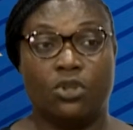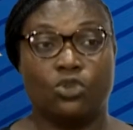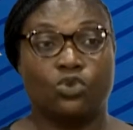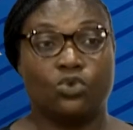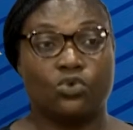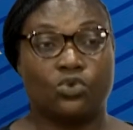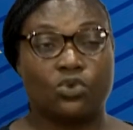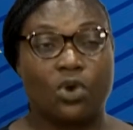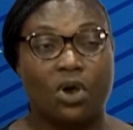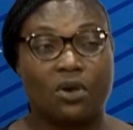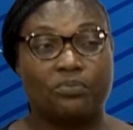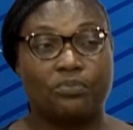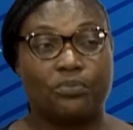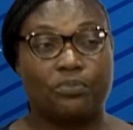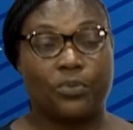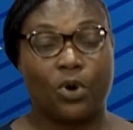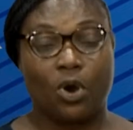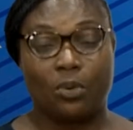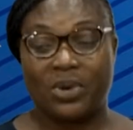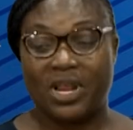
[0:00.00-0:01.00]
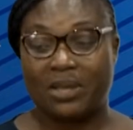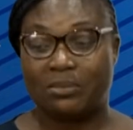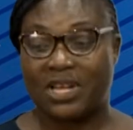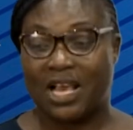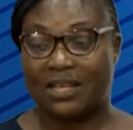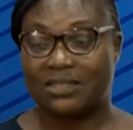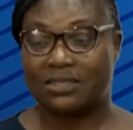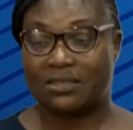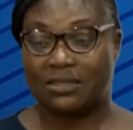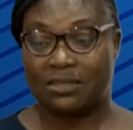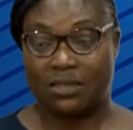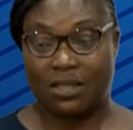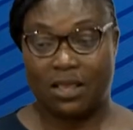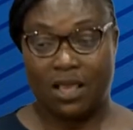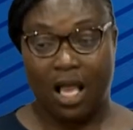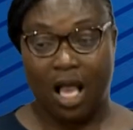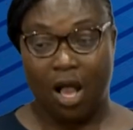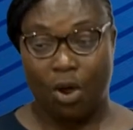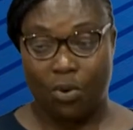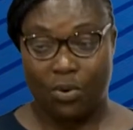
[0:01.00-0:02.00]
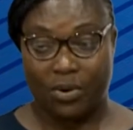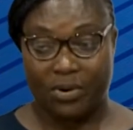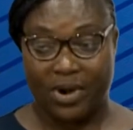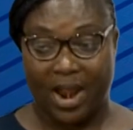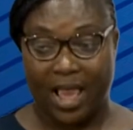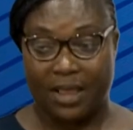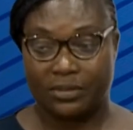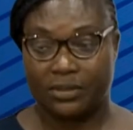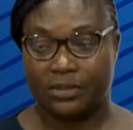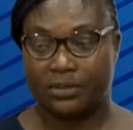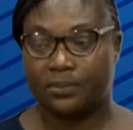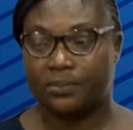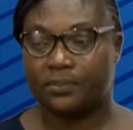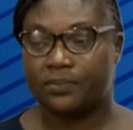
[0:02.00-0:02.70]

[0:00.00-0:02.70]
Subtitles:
to solve problems that are on ground.